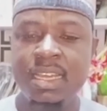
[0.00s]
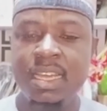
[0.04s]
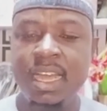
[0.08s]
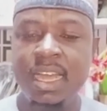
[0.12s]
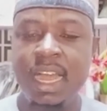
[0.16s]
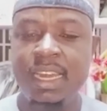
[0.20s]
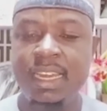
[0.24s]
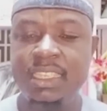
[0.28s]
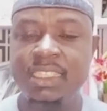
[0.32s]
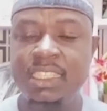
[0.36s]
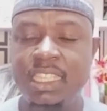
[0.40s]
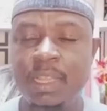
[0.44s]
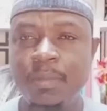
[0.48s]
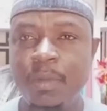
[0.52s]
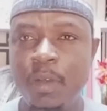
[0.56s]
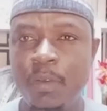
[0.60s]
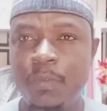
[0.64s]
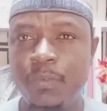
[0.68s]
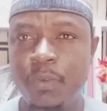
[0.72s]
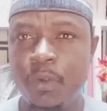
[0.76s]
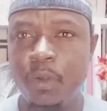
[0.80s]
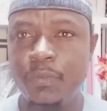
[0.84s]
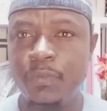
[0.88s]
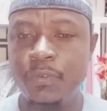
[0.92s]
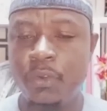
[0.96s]
hadith number
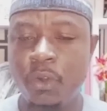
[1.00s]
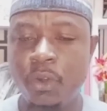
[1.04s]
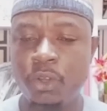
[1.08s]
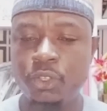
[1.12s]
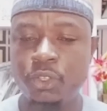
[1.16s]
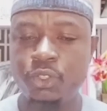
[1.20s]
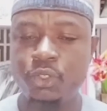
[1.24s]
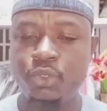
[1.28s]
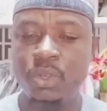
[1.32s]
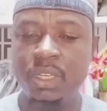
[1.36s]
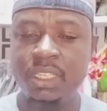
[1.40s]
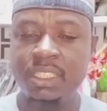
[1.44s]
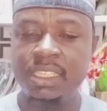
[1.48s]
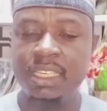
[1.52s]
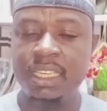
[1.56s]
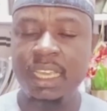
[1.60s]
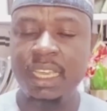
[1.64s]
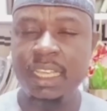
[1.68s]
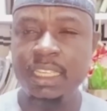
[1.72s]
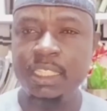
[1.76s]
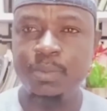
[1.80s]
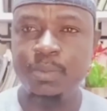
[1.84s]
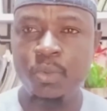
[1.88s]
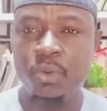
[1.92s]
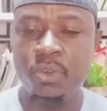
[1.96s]

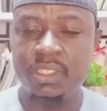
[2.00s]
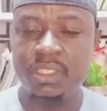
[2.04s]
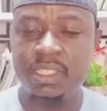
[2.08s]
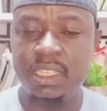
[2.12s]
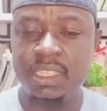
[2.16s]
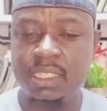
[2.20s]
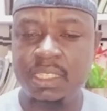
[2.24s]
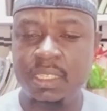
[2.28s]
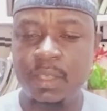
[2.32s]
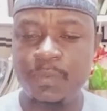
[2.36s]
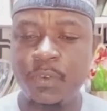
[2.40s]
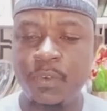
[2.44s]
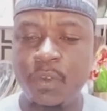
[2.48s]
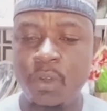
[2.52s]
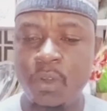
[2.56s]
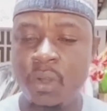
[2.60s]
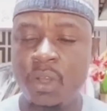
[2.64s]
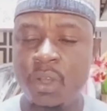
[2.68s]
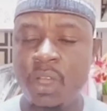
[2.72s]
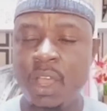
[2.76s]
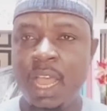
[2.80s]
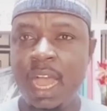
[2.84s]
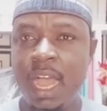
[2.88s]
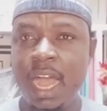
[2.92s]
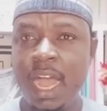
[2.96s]
4428, book
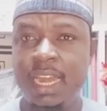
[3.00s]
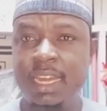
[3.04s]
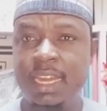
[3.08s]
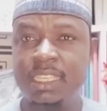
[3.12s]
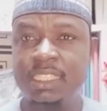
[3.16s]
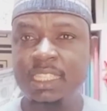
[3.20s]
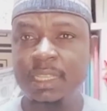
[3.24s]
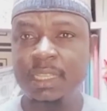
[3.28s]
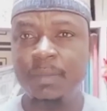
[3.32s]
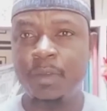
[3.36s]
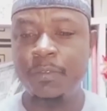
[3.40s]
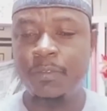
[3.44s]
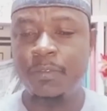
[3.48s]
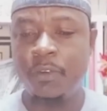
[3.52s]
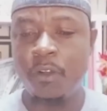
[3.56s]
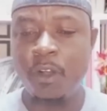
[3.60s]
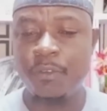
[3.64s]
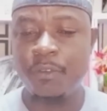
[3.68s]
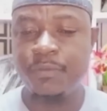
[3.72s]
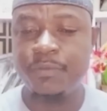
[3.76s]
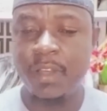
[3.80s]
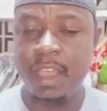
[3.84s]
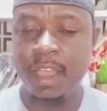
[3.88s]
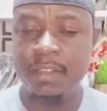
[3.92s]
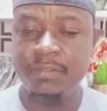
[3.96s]
64, hadith number
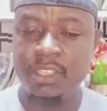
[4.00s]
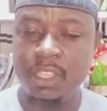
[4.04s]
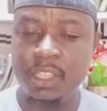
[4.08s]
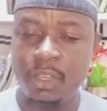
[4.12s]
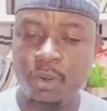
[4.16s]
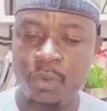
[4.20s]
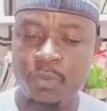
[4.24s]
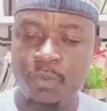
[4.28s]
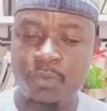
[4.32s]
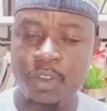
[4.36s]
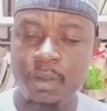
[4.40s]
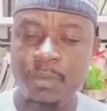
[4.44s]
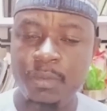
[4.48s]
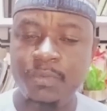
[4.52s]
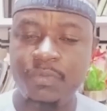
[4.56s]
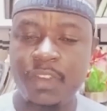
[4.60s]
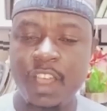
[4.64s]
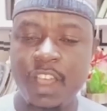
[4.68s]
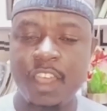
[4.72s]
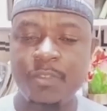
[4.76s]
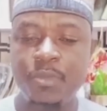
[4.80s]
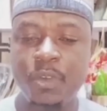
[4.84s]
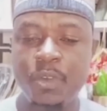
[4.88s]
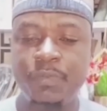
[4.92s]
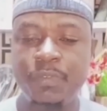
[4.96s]
450, volume
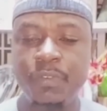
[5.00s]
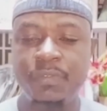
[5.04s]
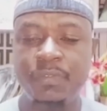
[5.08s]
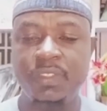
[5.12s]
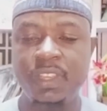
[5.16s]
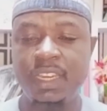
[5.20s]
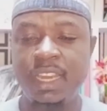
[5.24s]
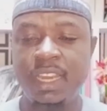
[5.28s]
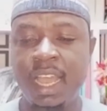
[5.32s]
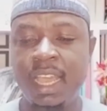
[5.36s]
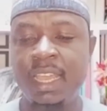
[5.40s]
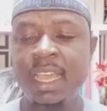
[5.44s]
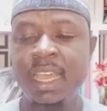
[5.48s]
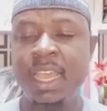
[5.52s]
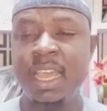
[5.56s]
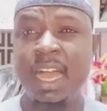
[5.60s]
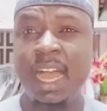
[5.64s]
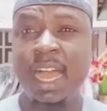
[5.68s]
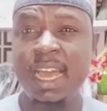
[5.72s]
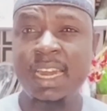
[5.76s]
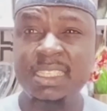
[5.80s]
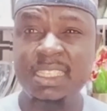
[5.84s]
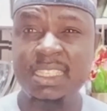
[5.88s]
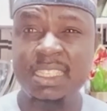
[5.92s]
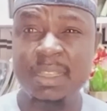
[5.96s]
5, book 59,
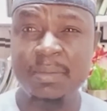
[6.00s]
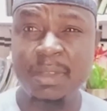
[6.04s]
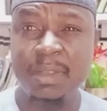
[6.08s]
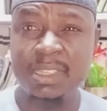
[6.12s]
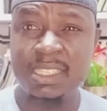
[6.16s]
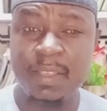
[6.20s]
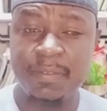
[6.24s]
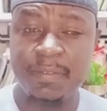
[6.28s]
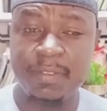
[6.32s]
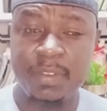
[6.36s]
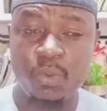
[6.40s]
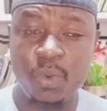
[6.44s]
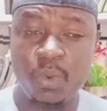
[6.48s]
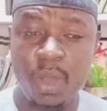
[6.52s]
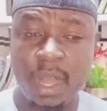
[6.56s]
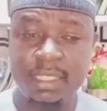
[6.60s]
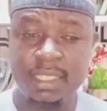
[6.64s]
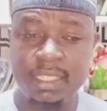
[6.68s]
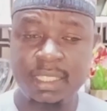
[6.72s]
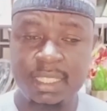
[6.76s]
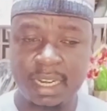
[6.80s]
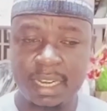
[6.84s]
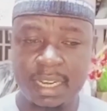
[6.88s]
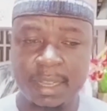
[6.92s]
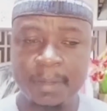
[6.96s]
hadith number
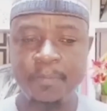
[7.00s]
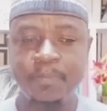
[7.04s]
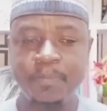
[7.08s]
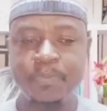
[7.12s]
713.